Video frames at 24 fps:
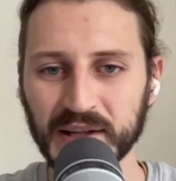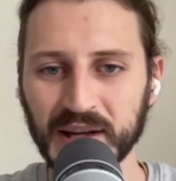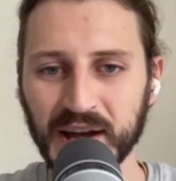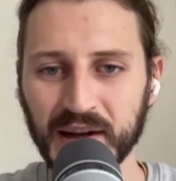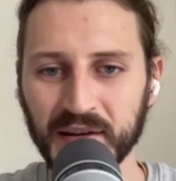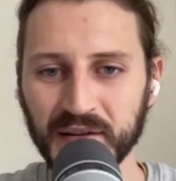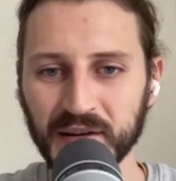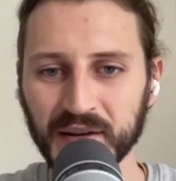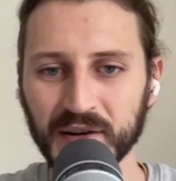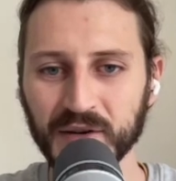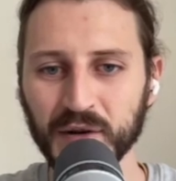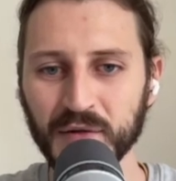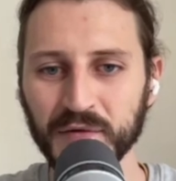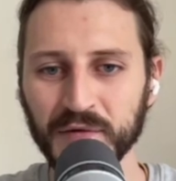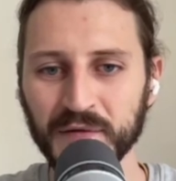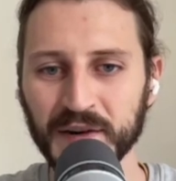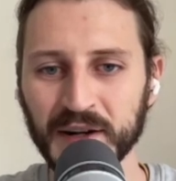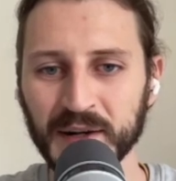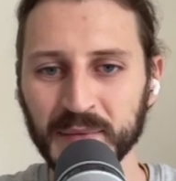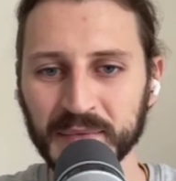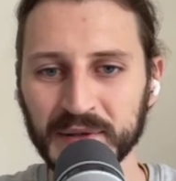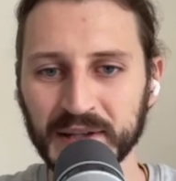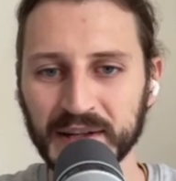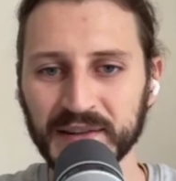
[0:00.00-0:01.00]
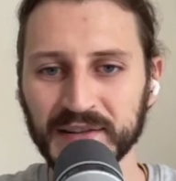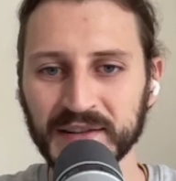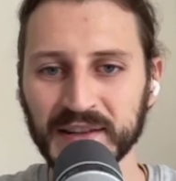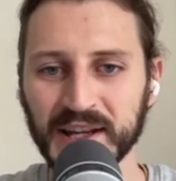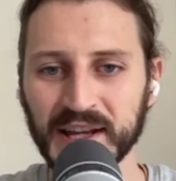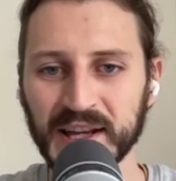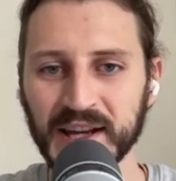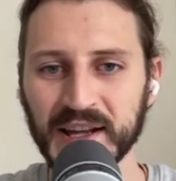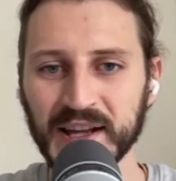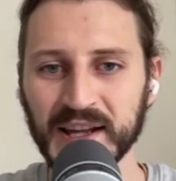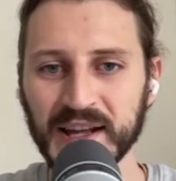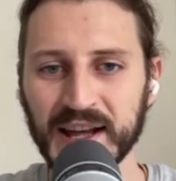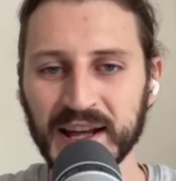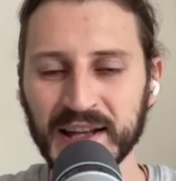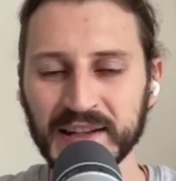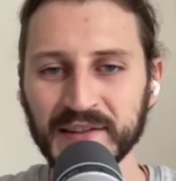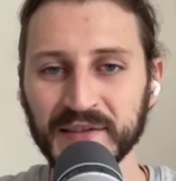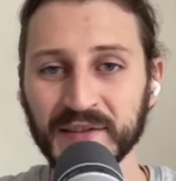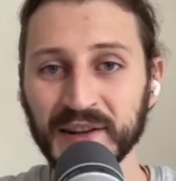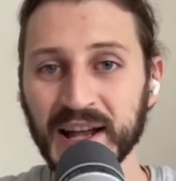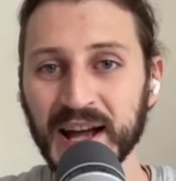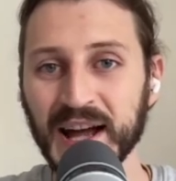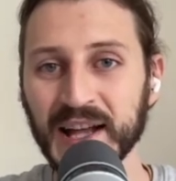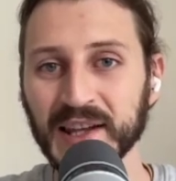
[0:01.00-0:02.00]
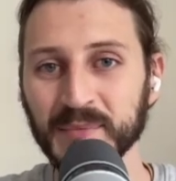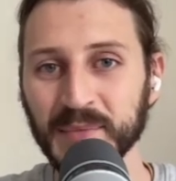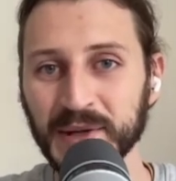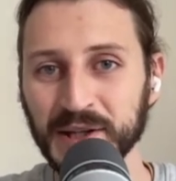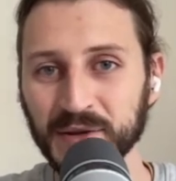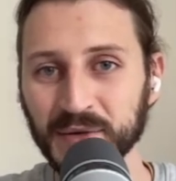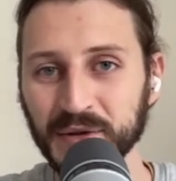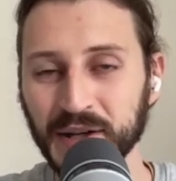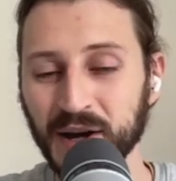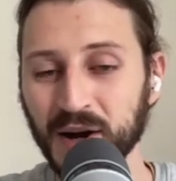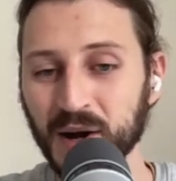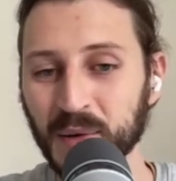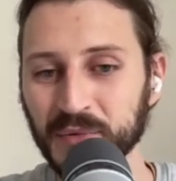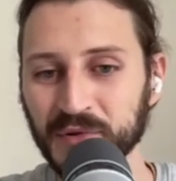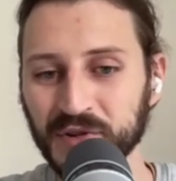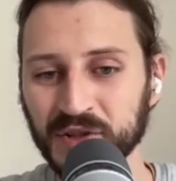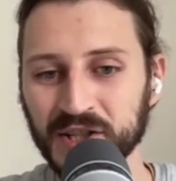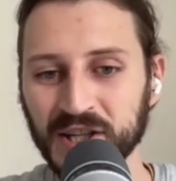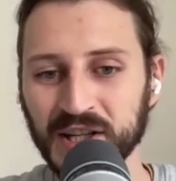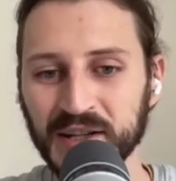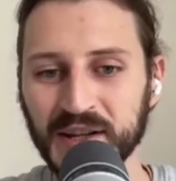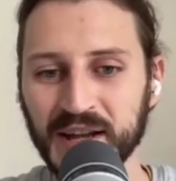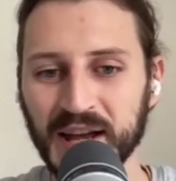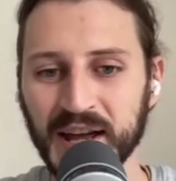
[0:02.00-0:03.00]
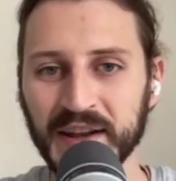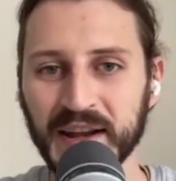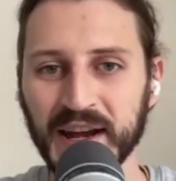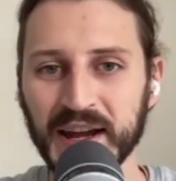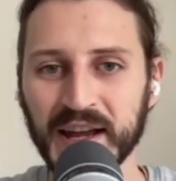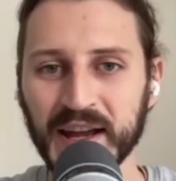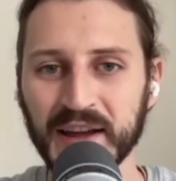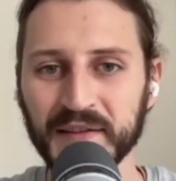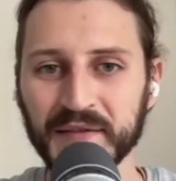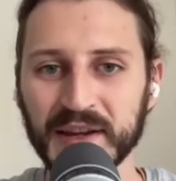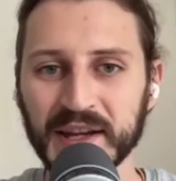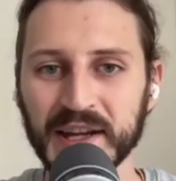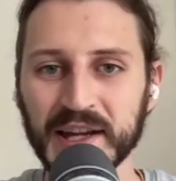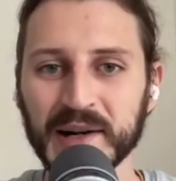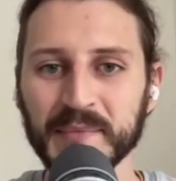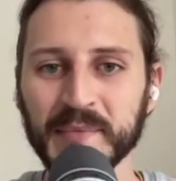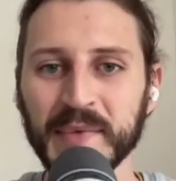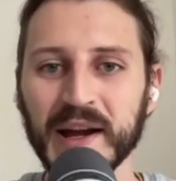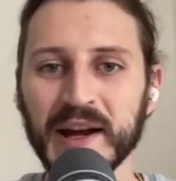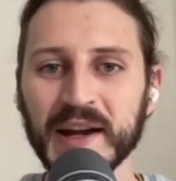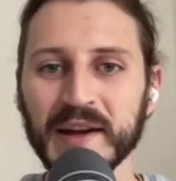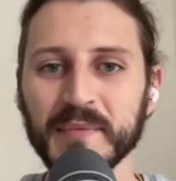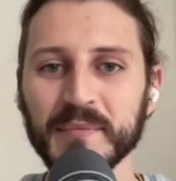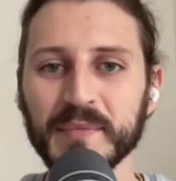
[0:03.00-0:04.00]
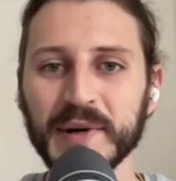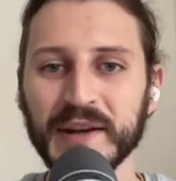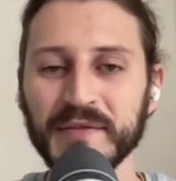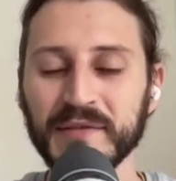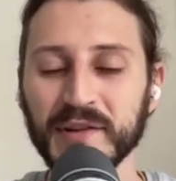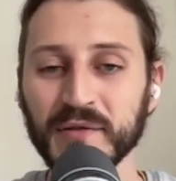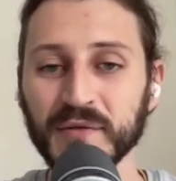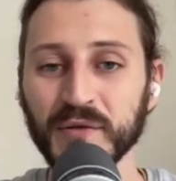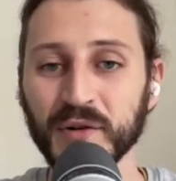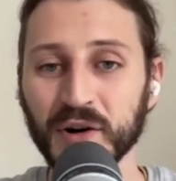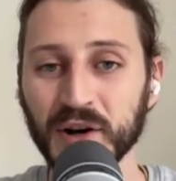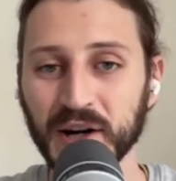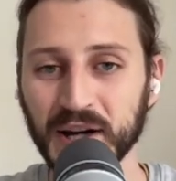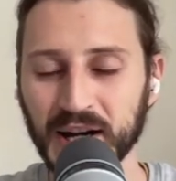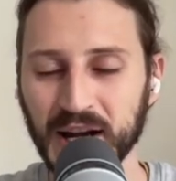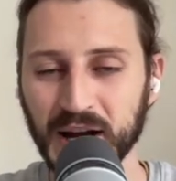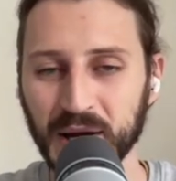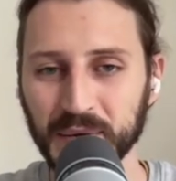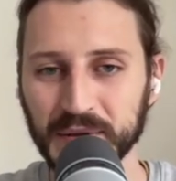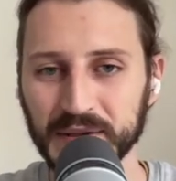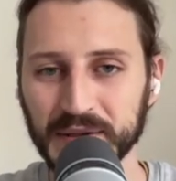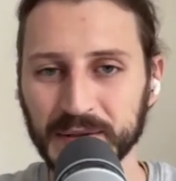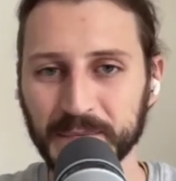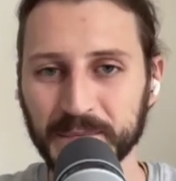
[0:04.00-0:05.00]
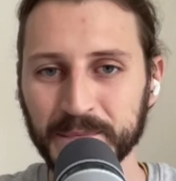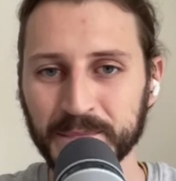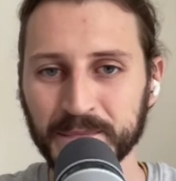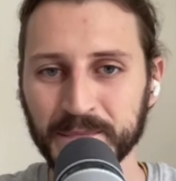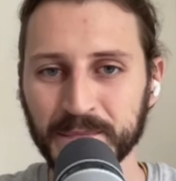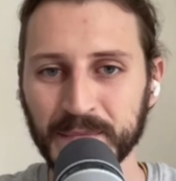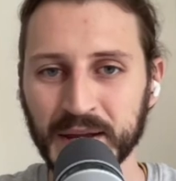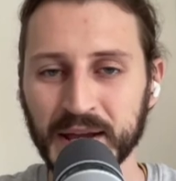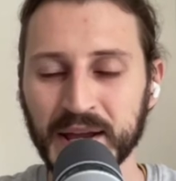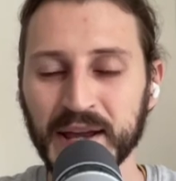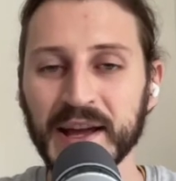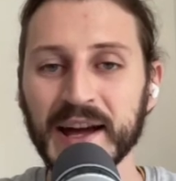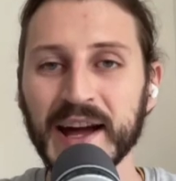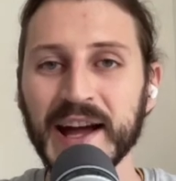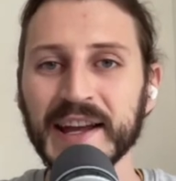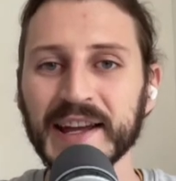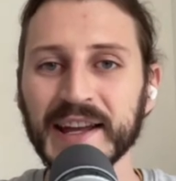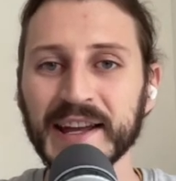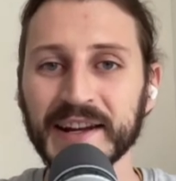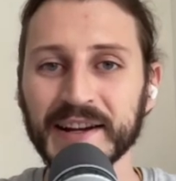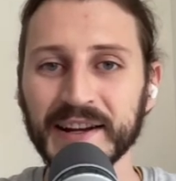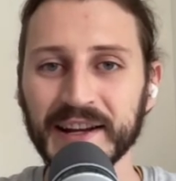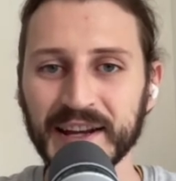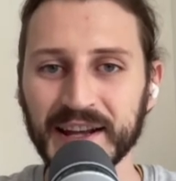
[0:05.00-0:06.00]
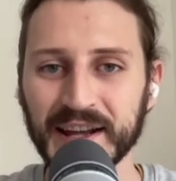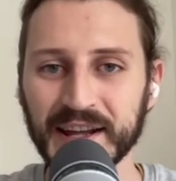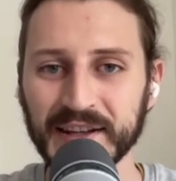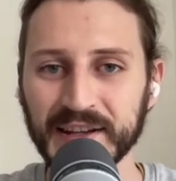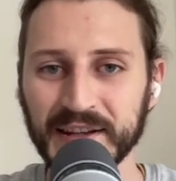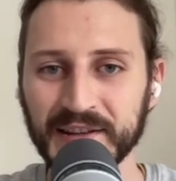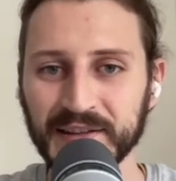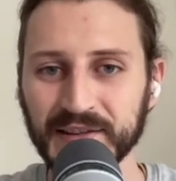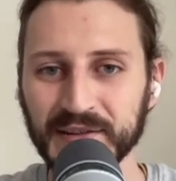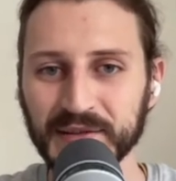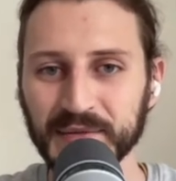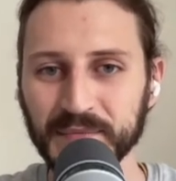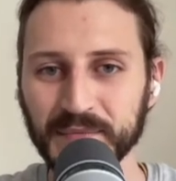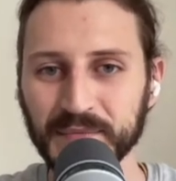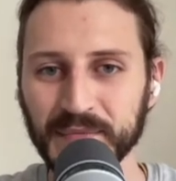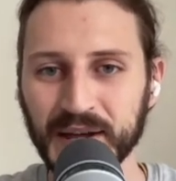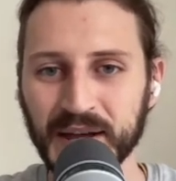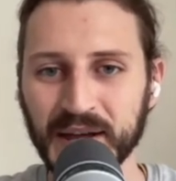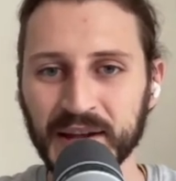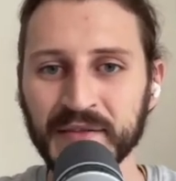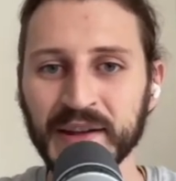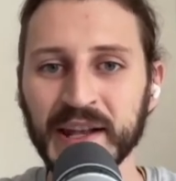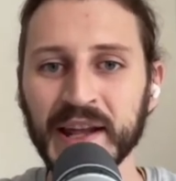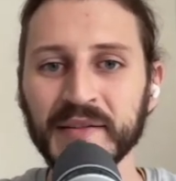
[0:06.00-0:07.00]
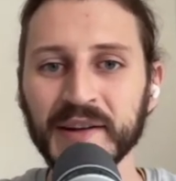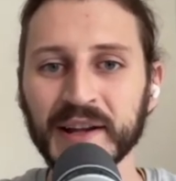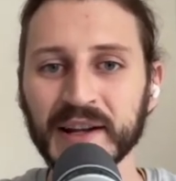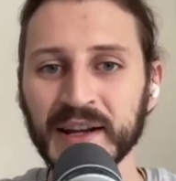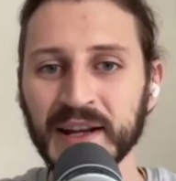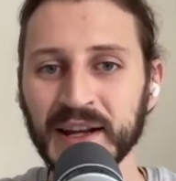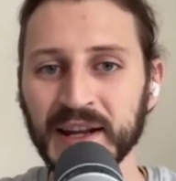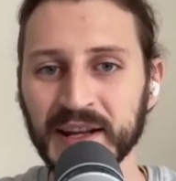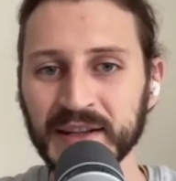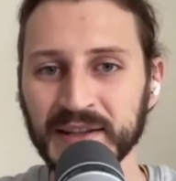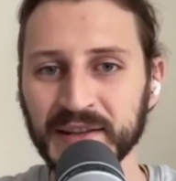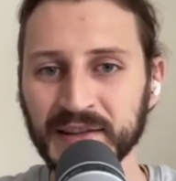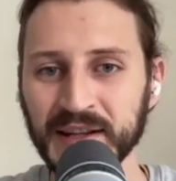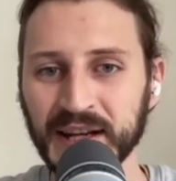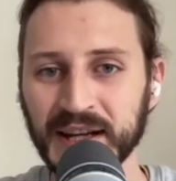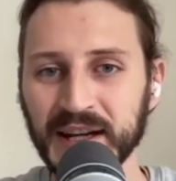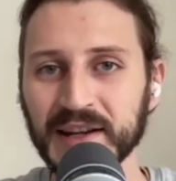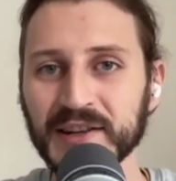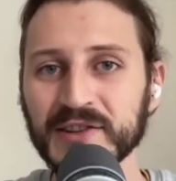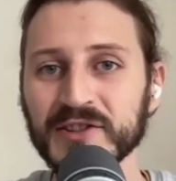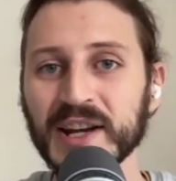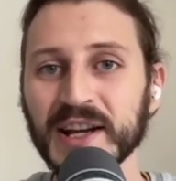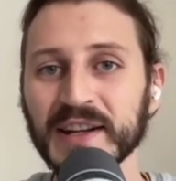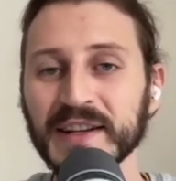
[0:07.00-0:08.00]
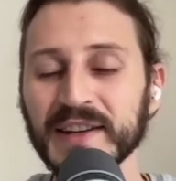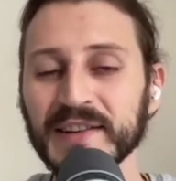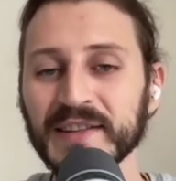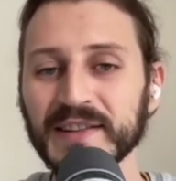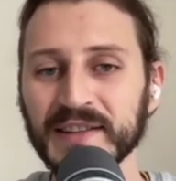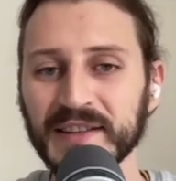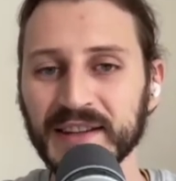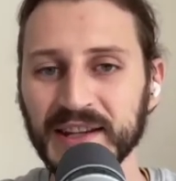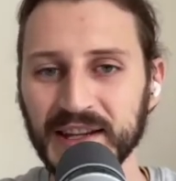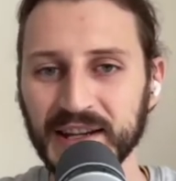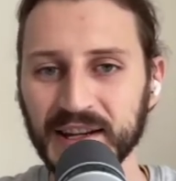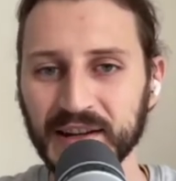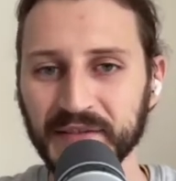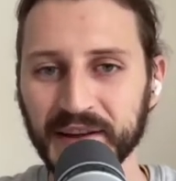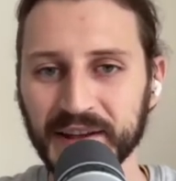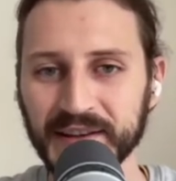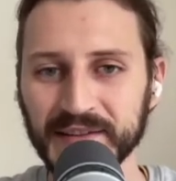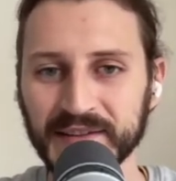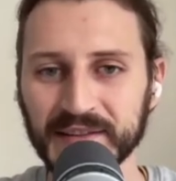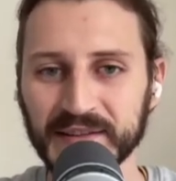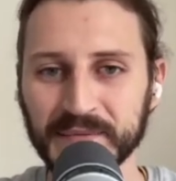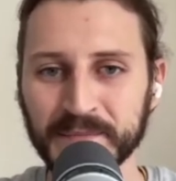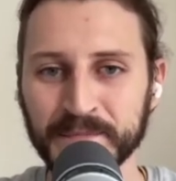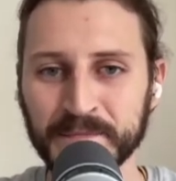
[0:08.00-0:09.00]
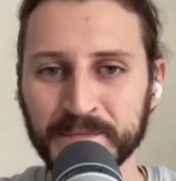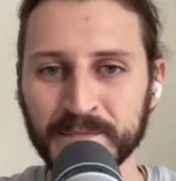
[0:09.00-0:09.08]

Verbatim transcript: I will confirm this and it will add me to the home screen, and I have here my preview workout. I can click at this, and when I will click at this, I can check the sequence.